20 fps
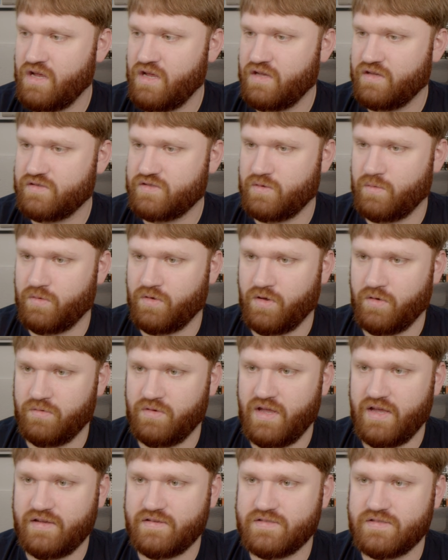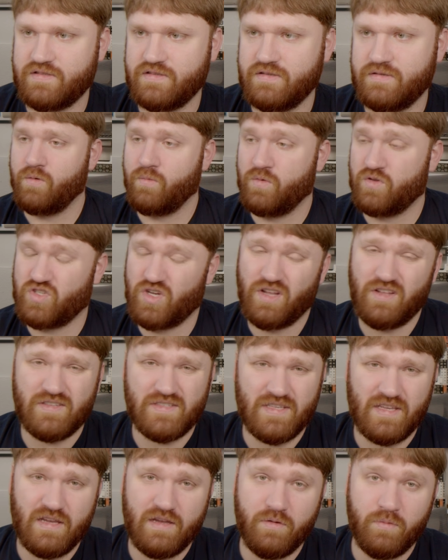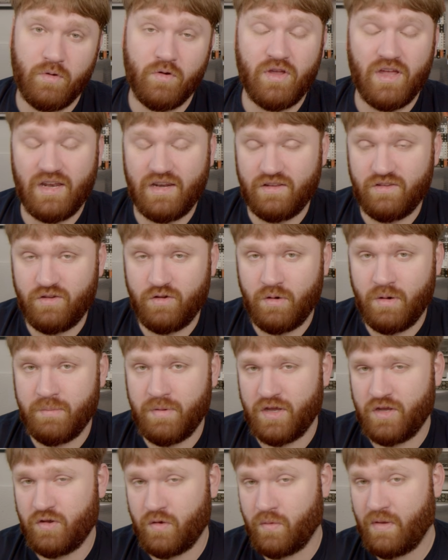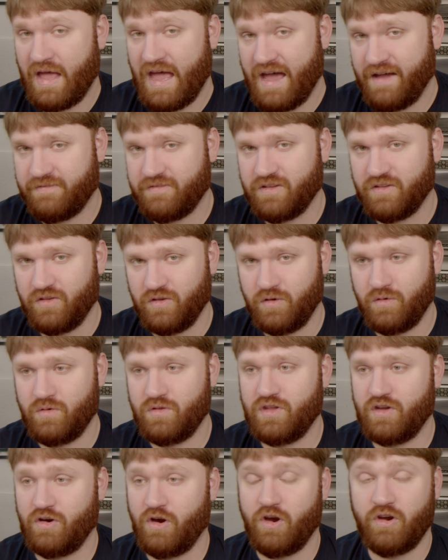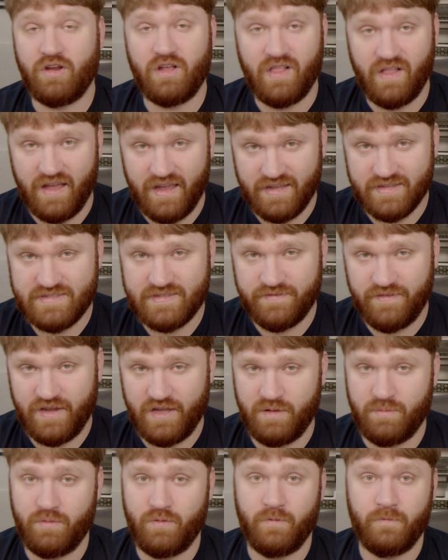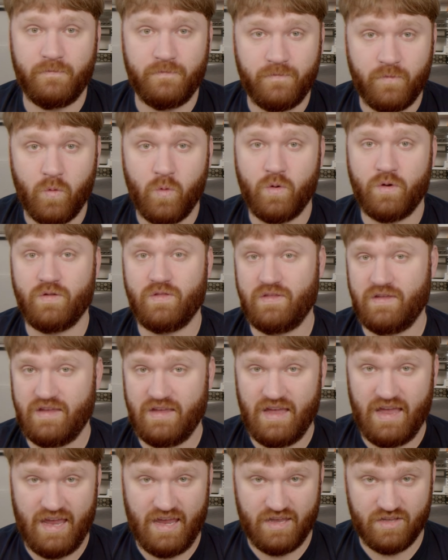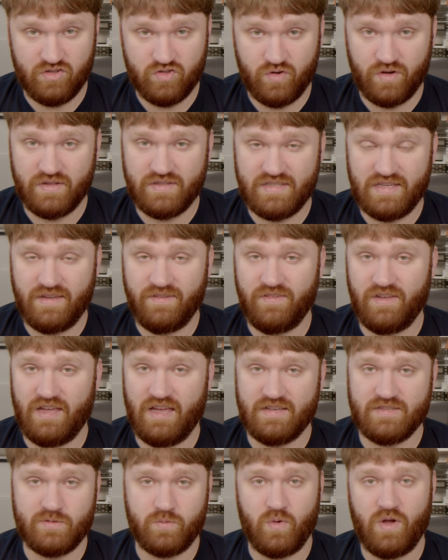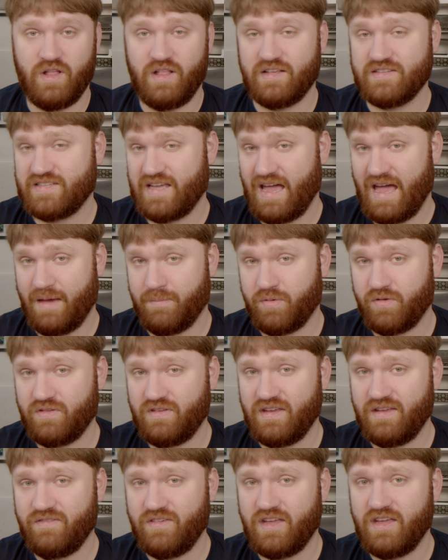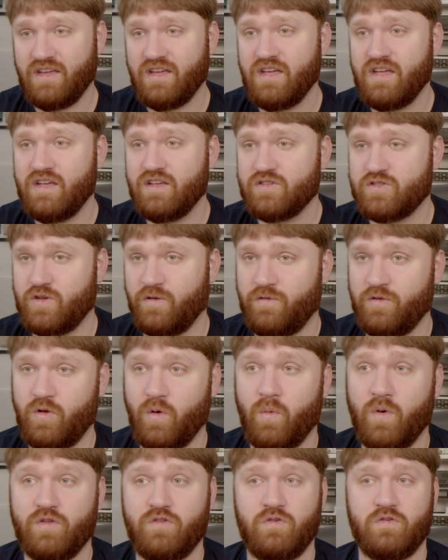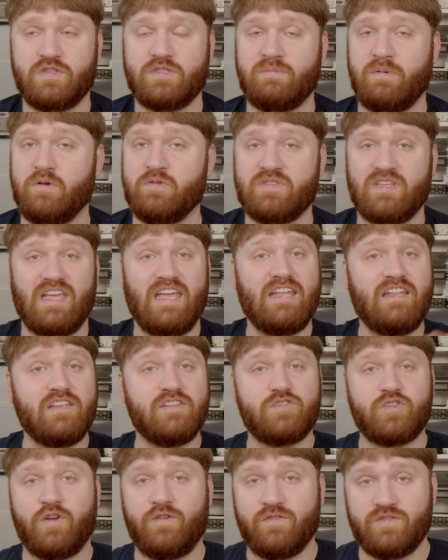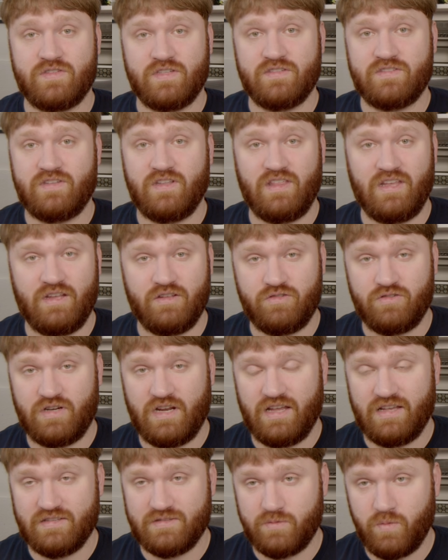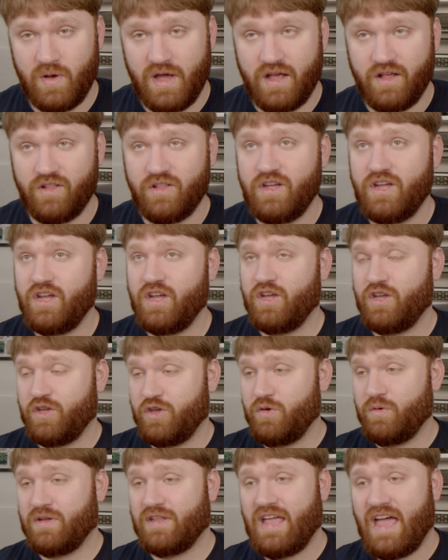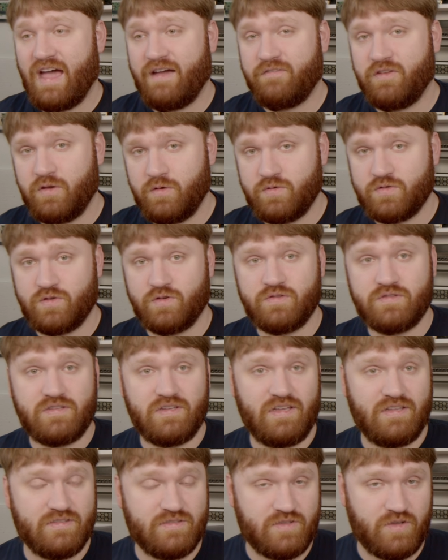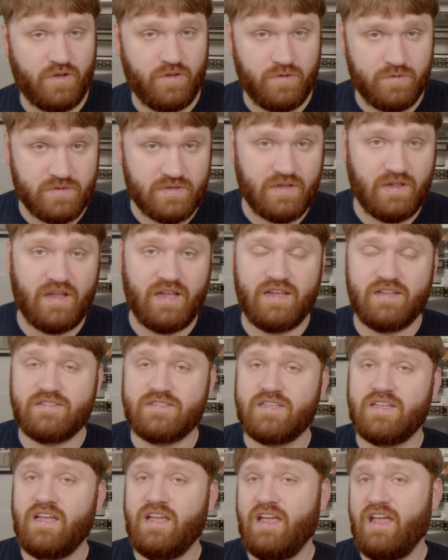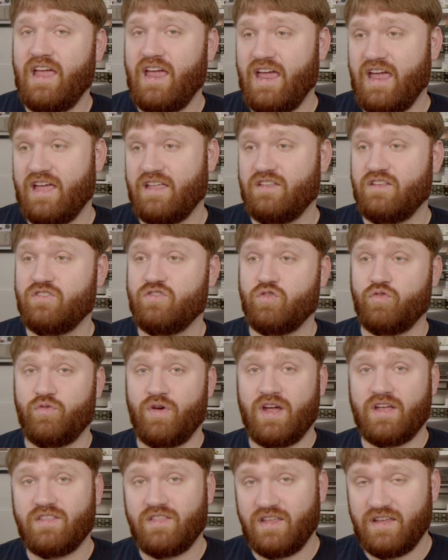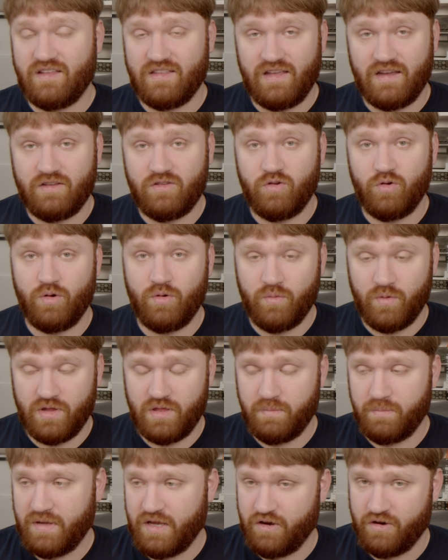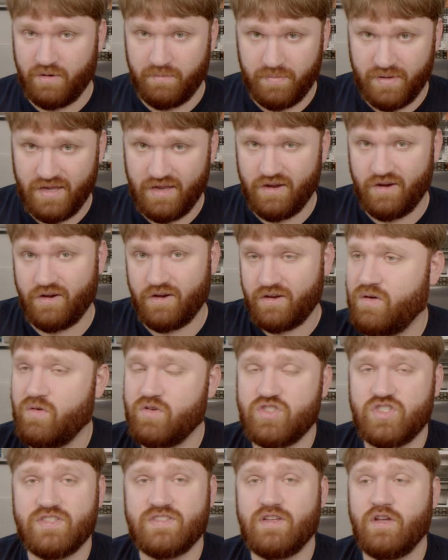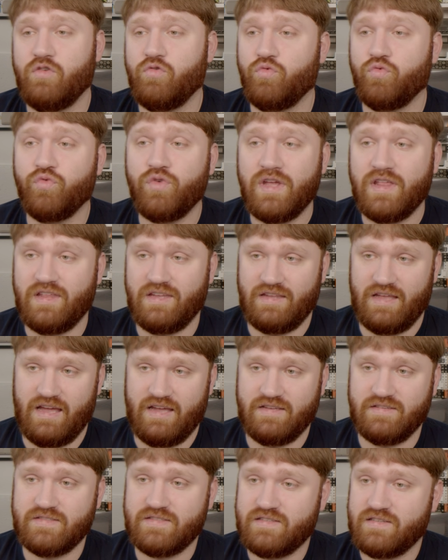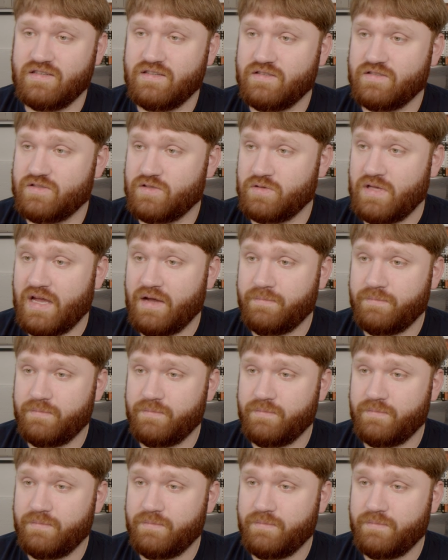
So we'll go next, which honestly, we'll get into it, but you don't have to do. There are clients available for the Android TV as well as Apple TV. So if you don't want to expose any services to the internet as well, you can have users install those clients and directly connect to it with peer-to-peer, which is really nice. So now